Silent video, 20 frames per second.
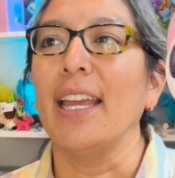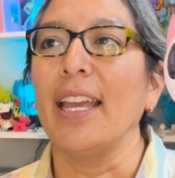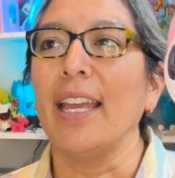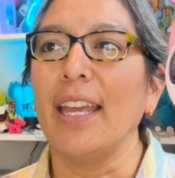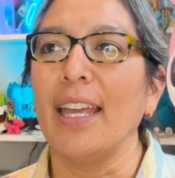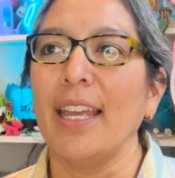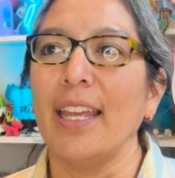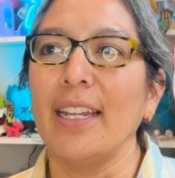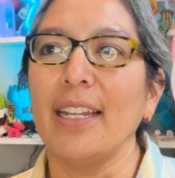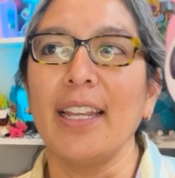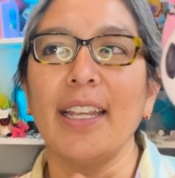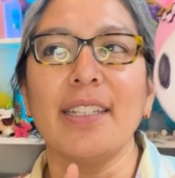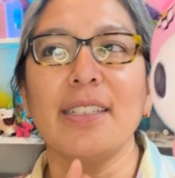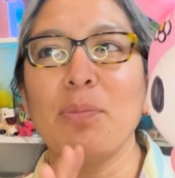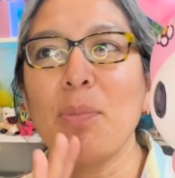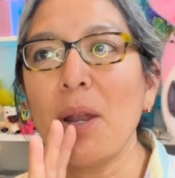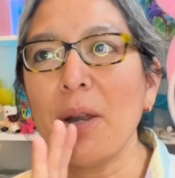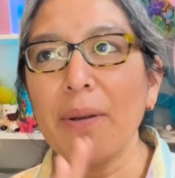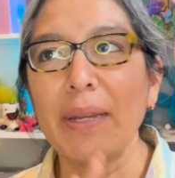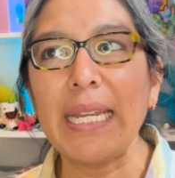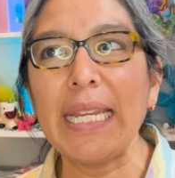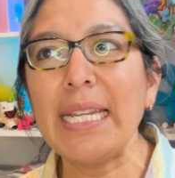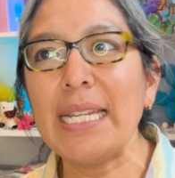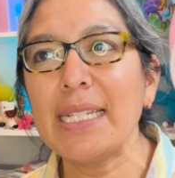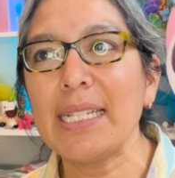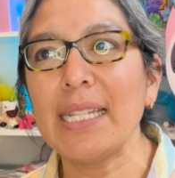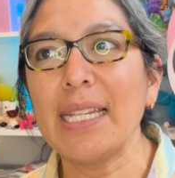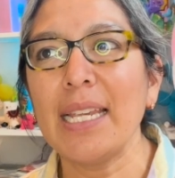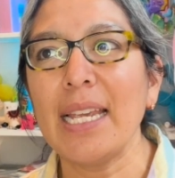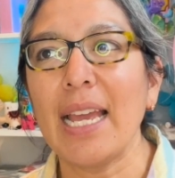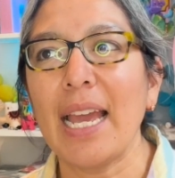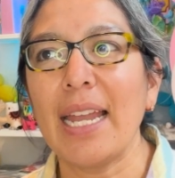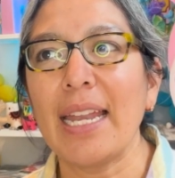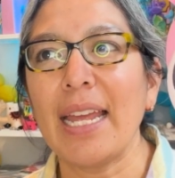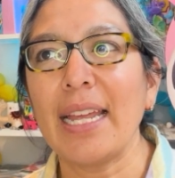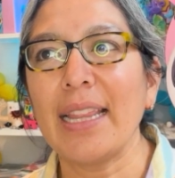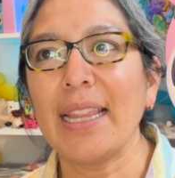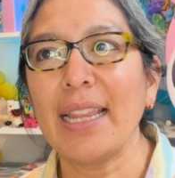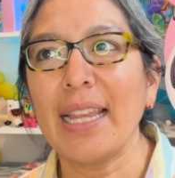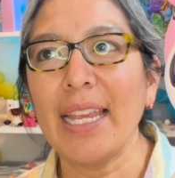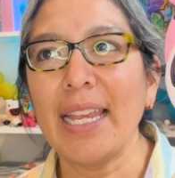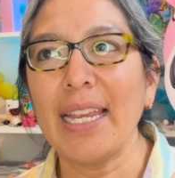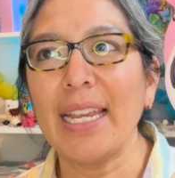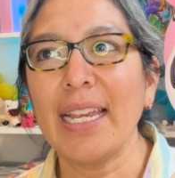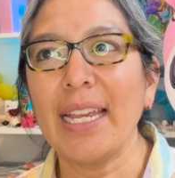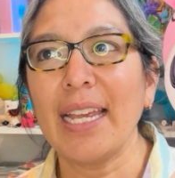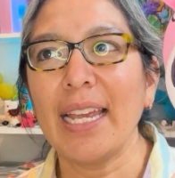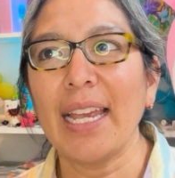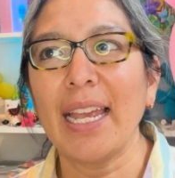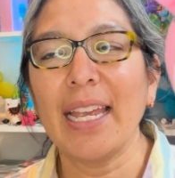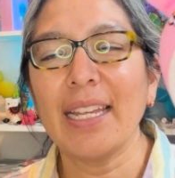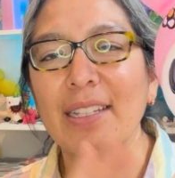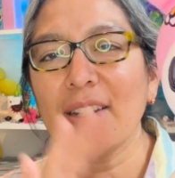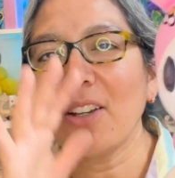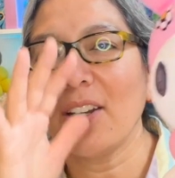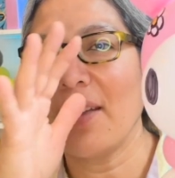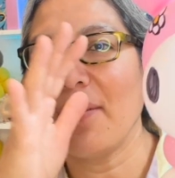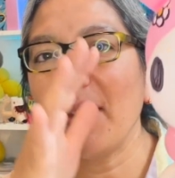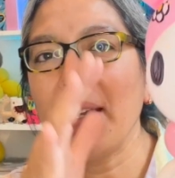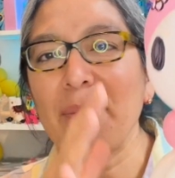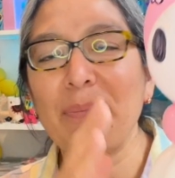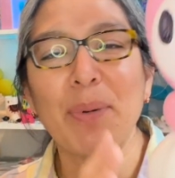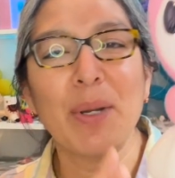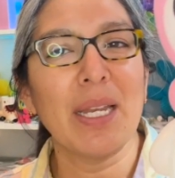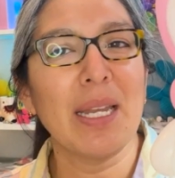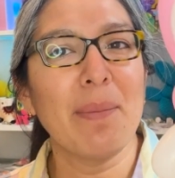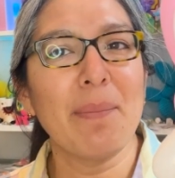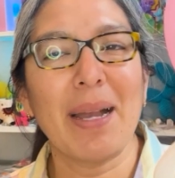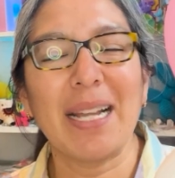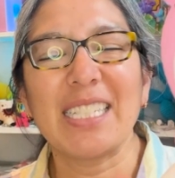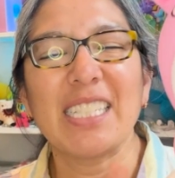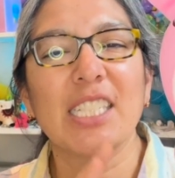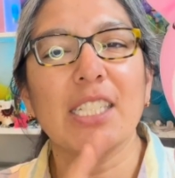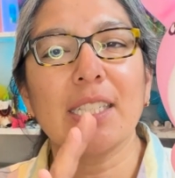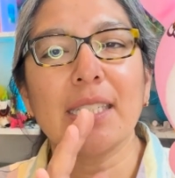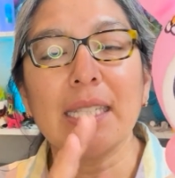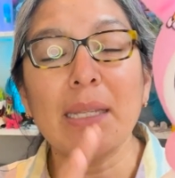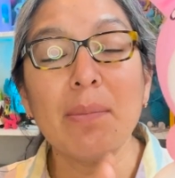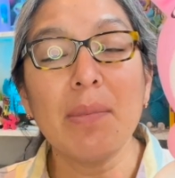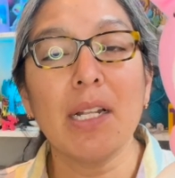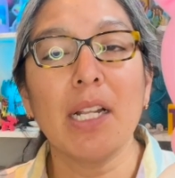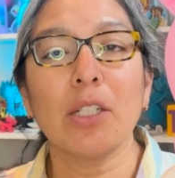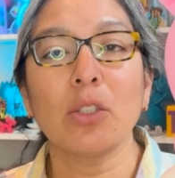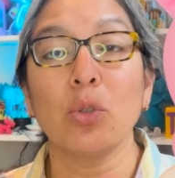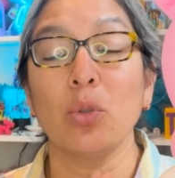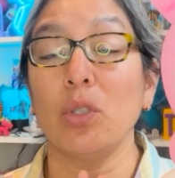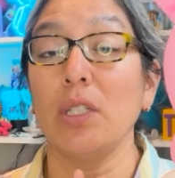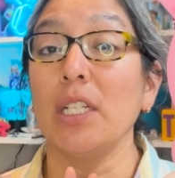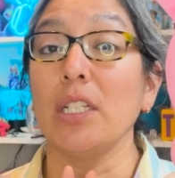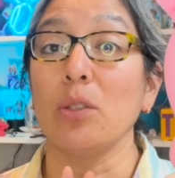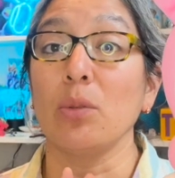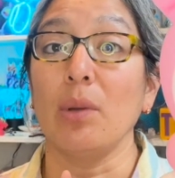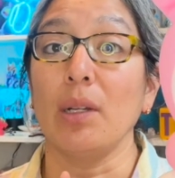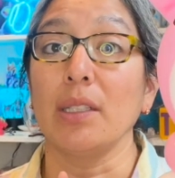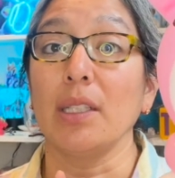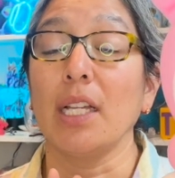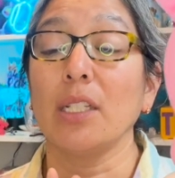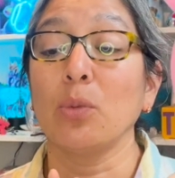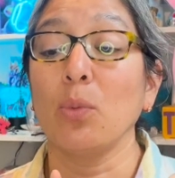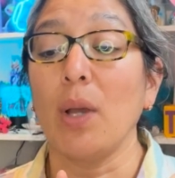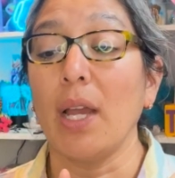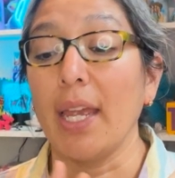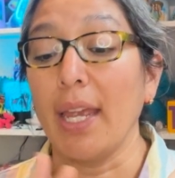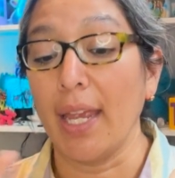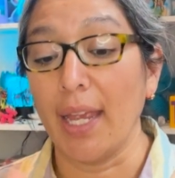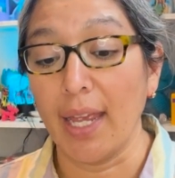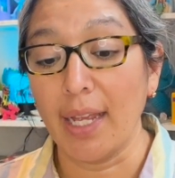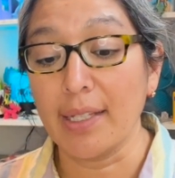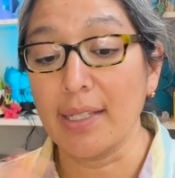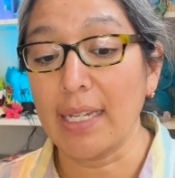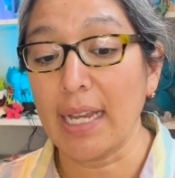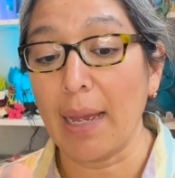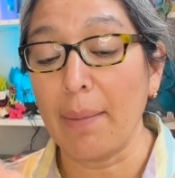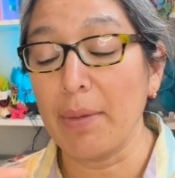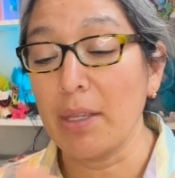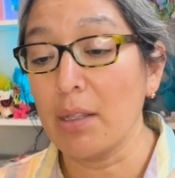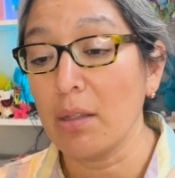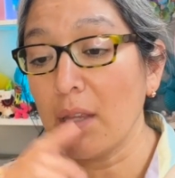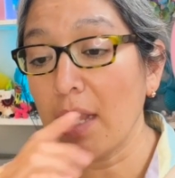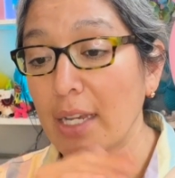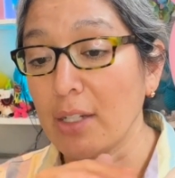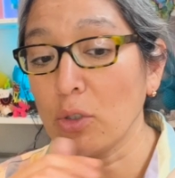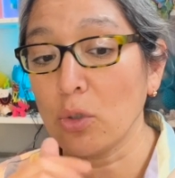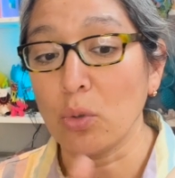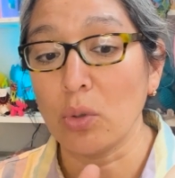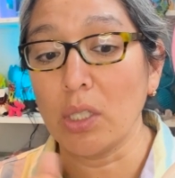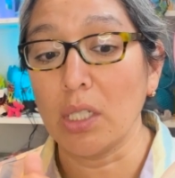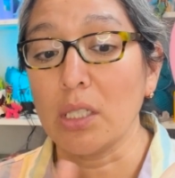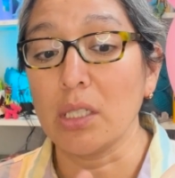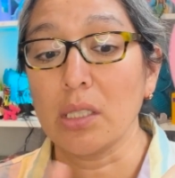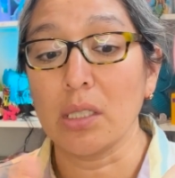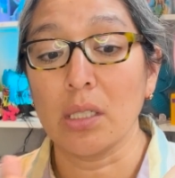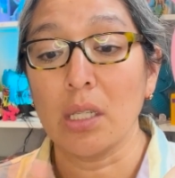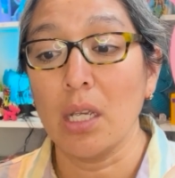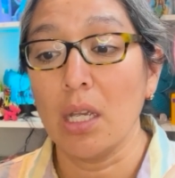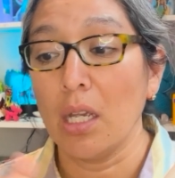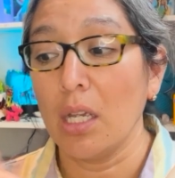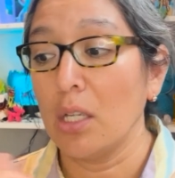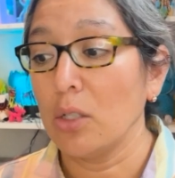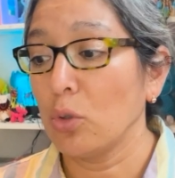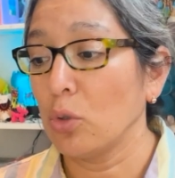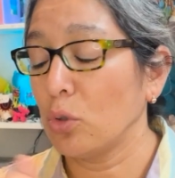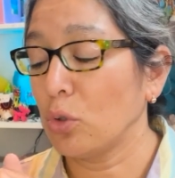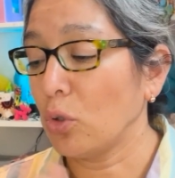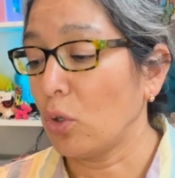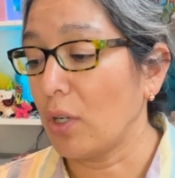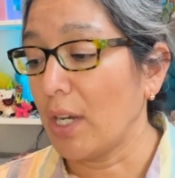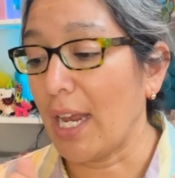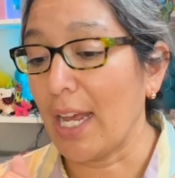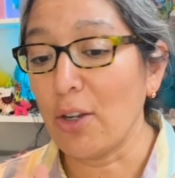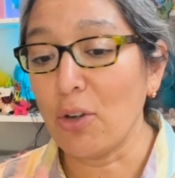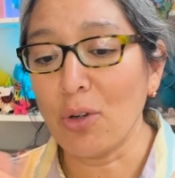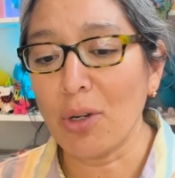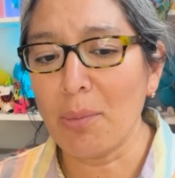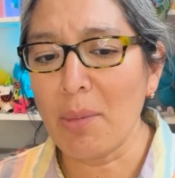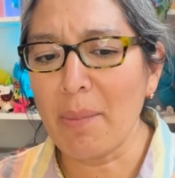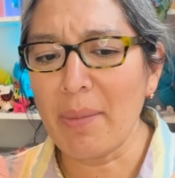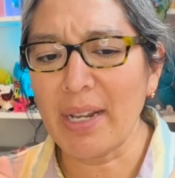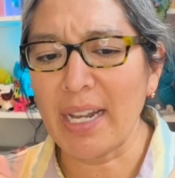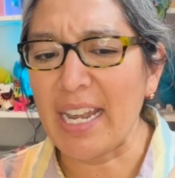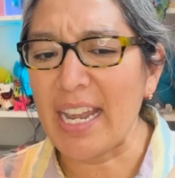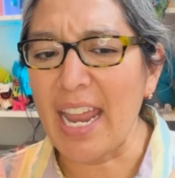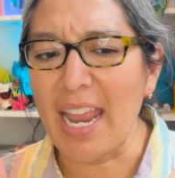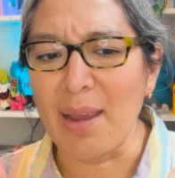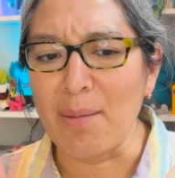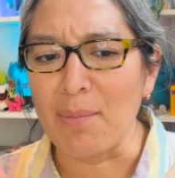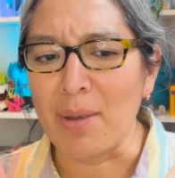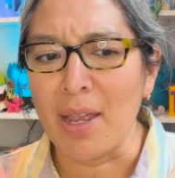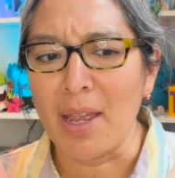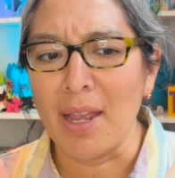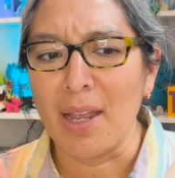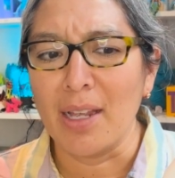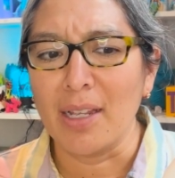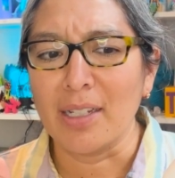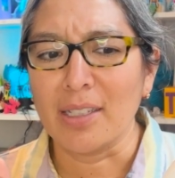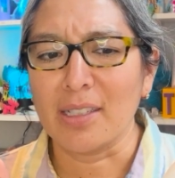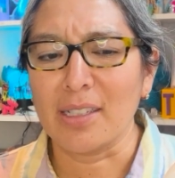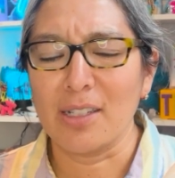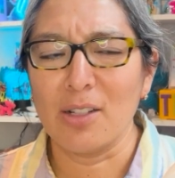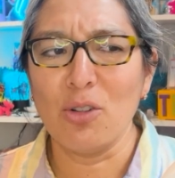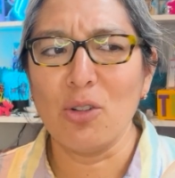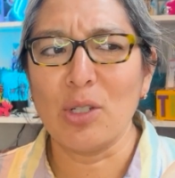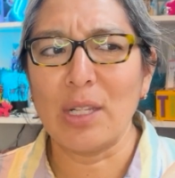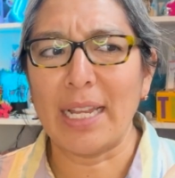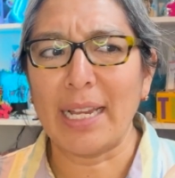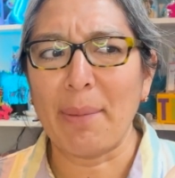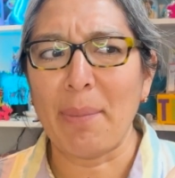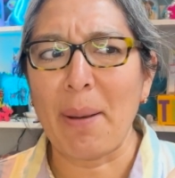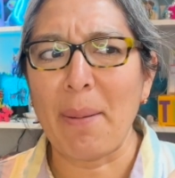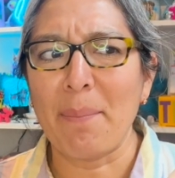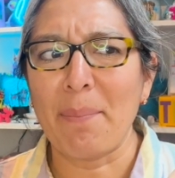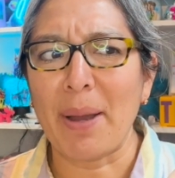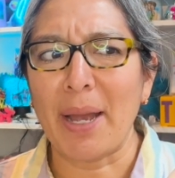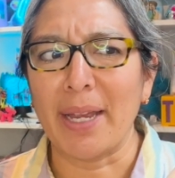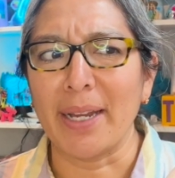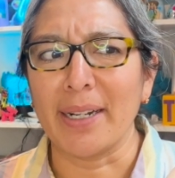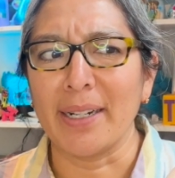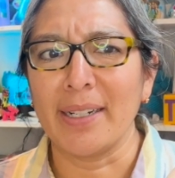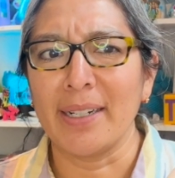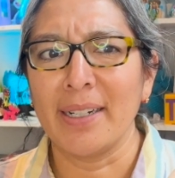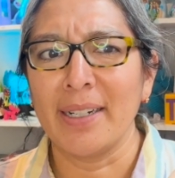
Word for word: And it's very easy, and I think it's going to be pretty much similar to this one. That's why it's coming next to this tutorial. I don't remember the name because it looks like a vampire.